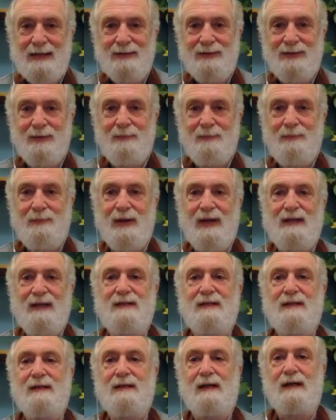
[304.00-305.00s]
the
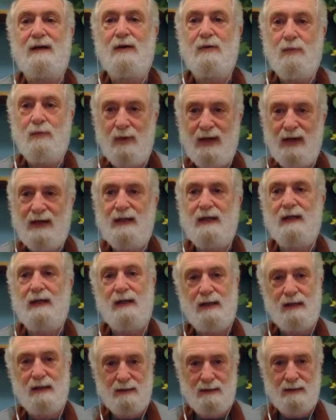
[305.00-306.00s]
basic
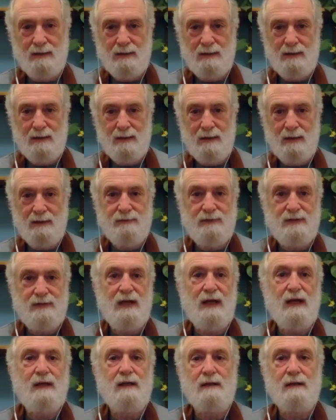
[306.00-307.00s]
awakening of
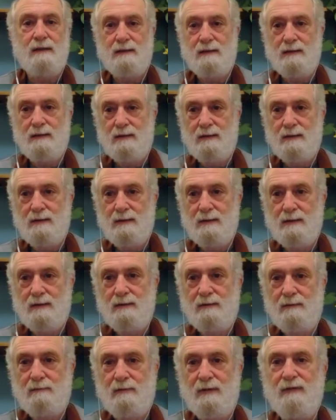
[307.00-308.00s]
Zen.
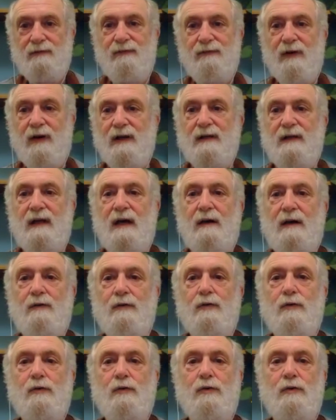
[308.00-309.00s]
We find out
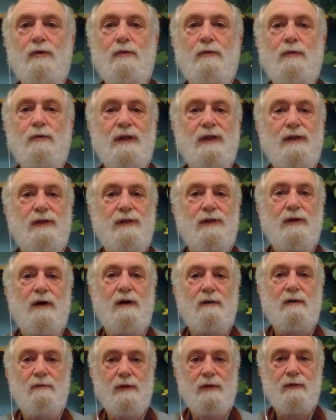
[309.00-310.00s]
who we
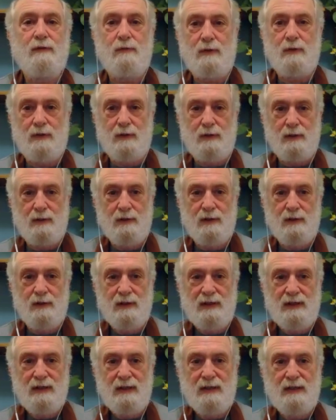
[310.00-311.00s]
thought we were
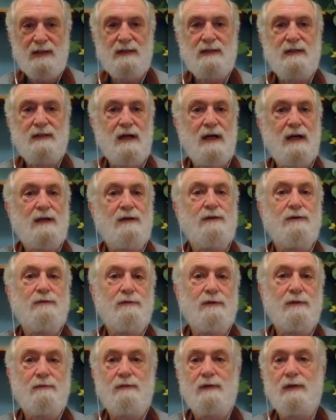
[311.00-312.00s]
is not who
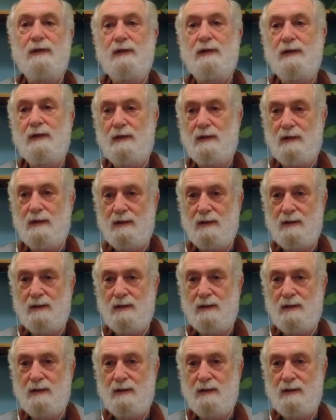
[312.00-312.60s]
we really are.